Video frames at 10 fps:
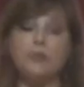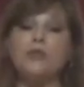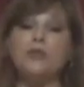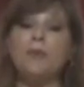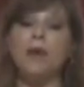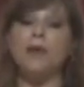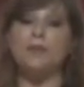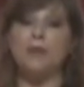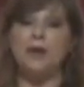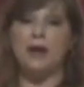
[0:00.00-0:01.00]
Between my
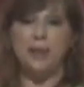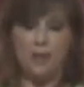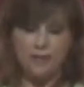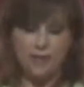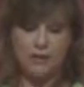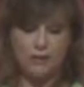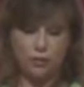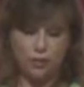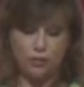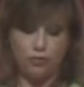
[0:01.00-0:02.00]
husband and I, we have 7
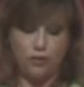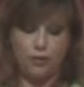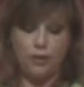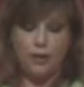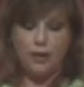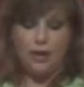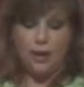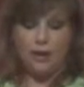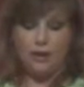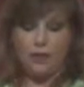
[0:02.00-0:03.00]
children,
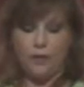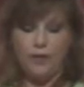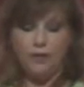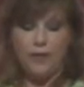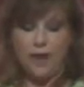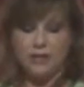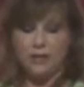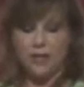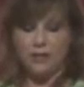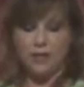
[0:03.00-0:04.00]
and we live
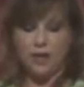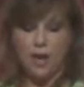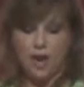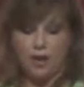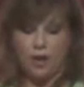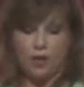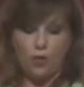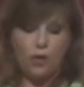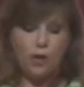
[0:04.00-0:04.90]
outside of Chicago.